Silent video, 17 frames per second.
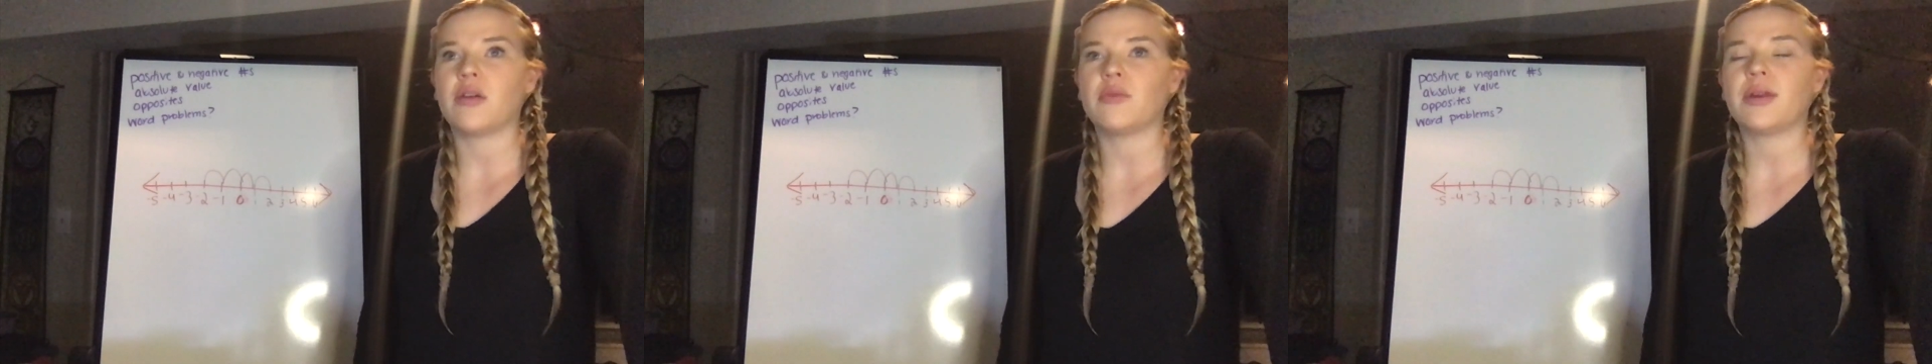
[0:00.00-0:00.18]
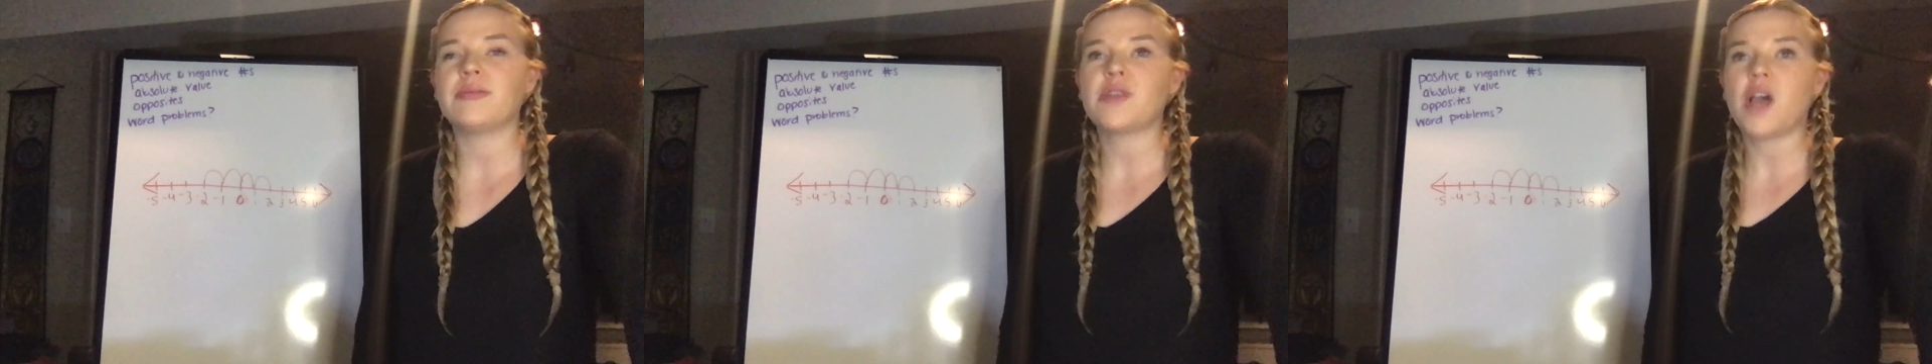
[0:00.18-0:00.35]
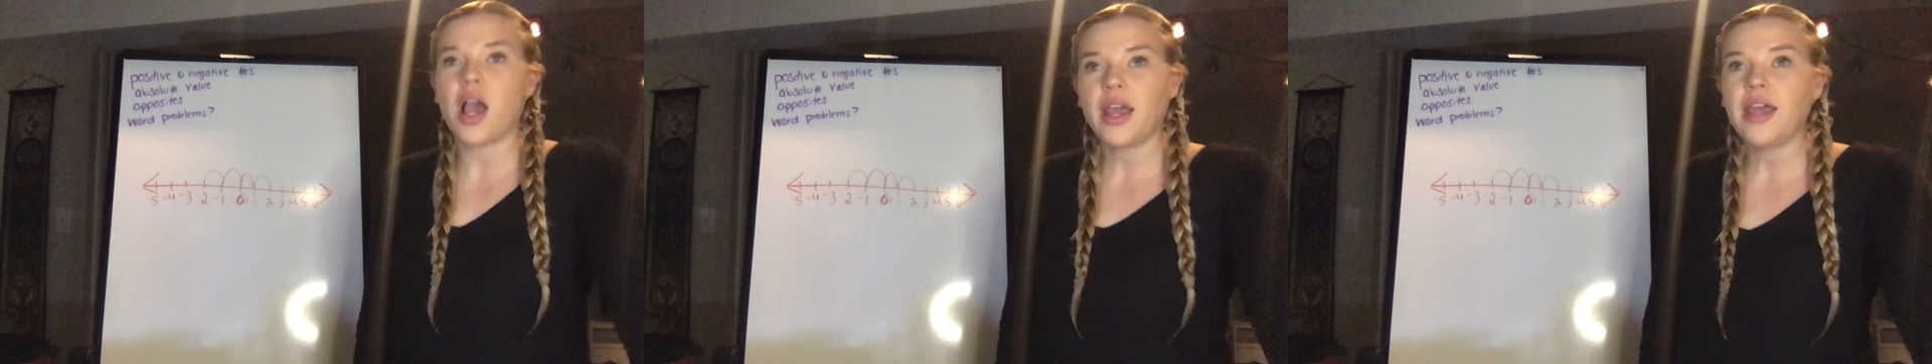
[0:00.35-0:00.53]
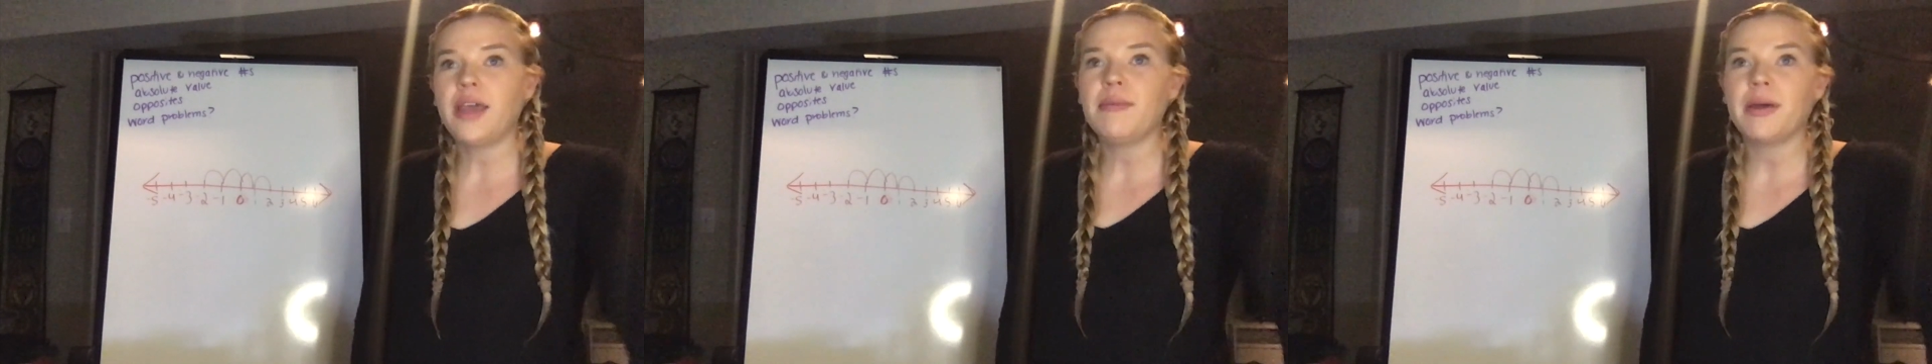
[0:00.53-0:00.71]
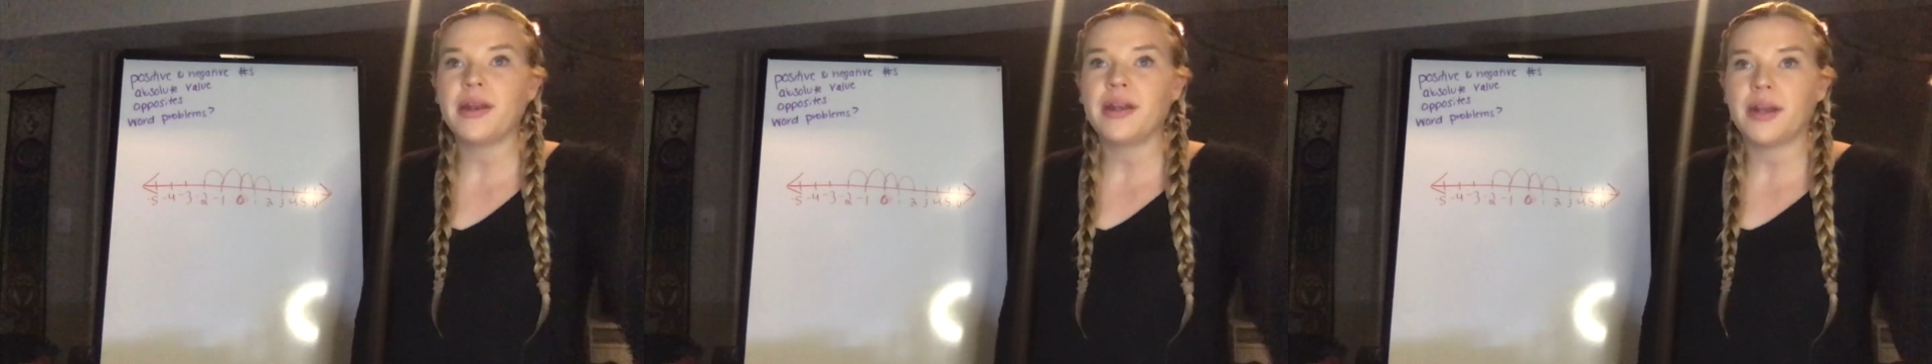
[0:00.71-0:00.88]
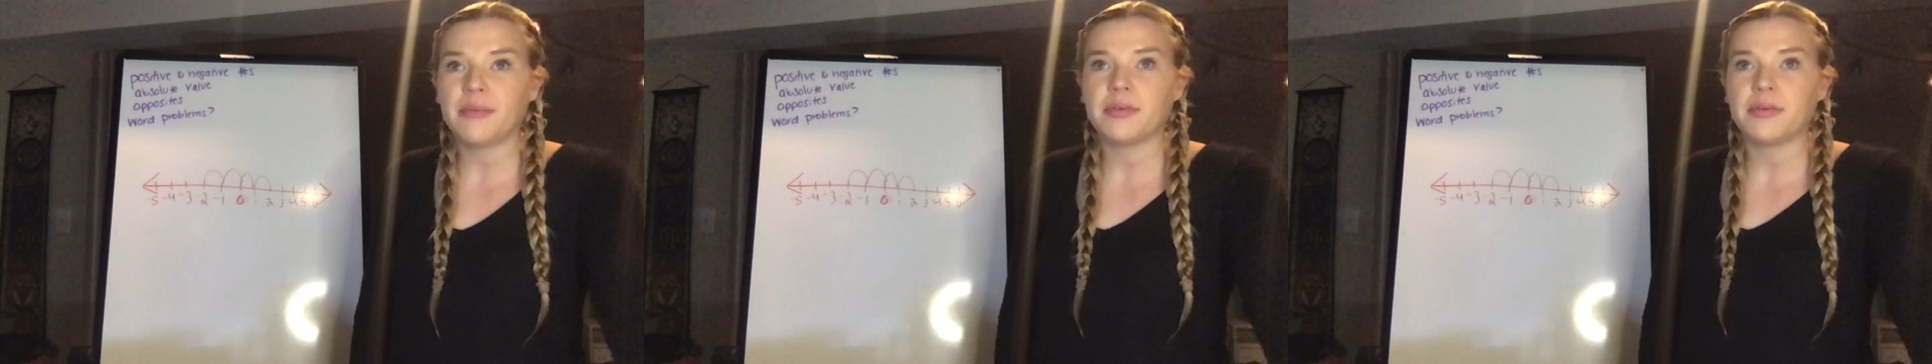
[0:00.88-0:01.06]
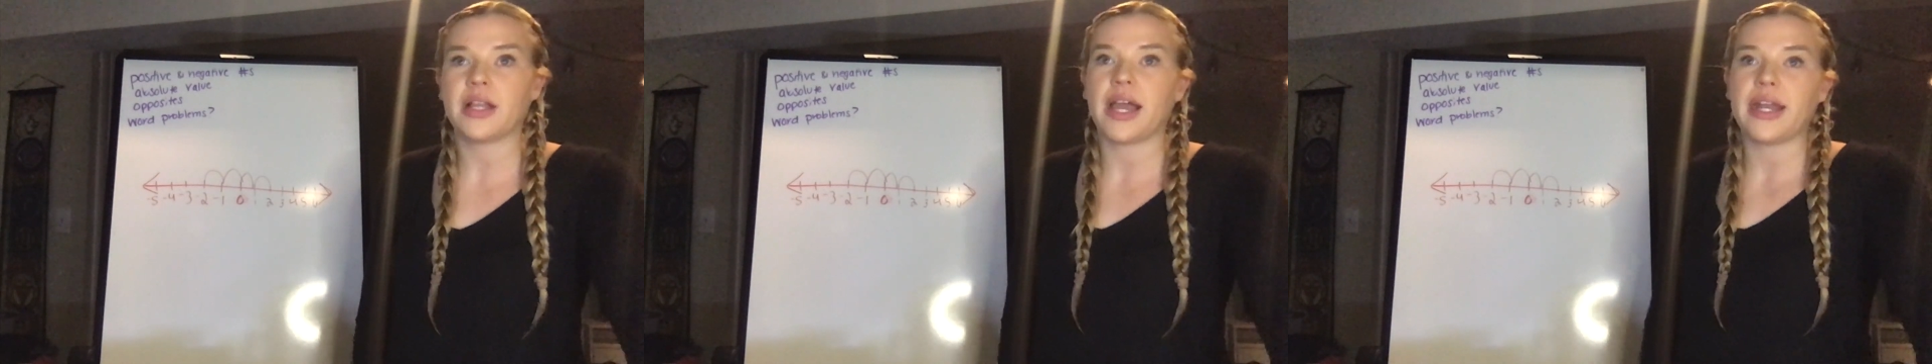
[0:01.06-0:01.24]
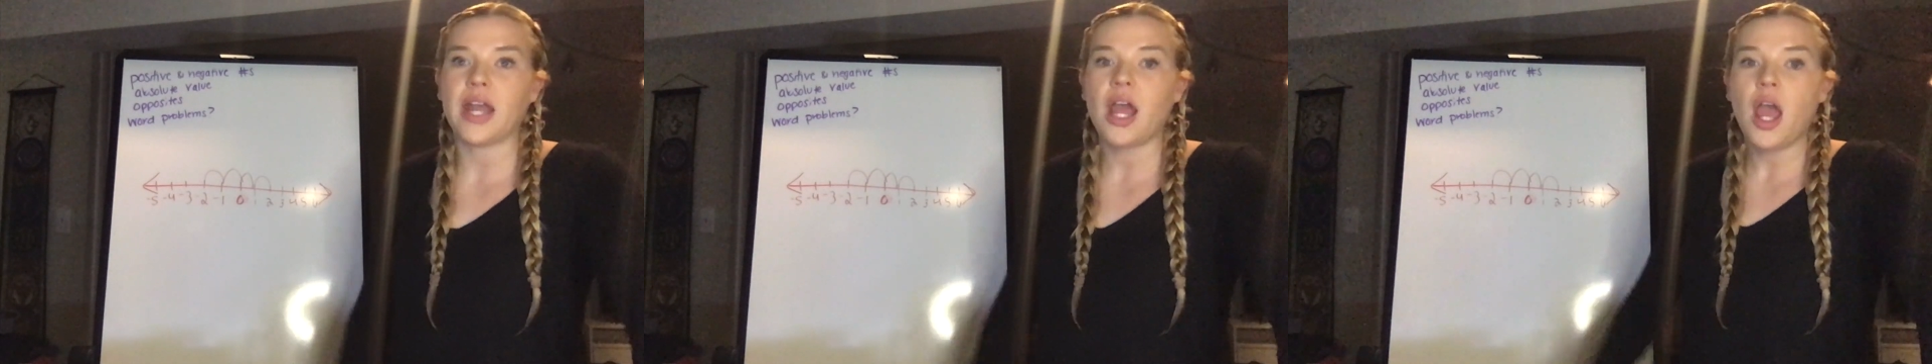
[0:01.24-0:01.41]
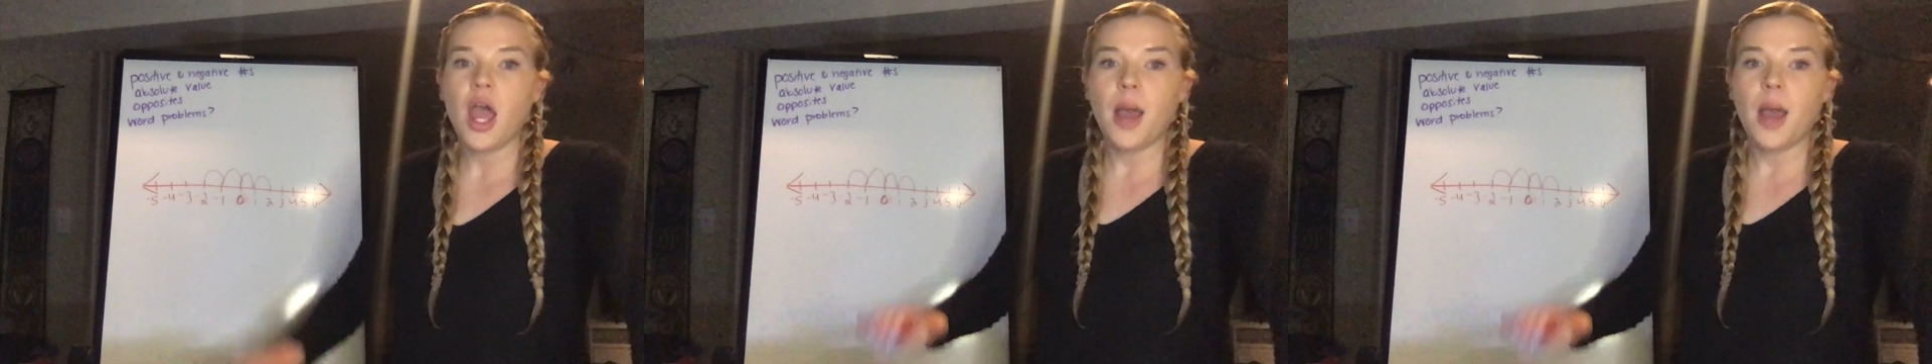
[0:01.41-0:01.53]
When I'm talking about a number line,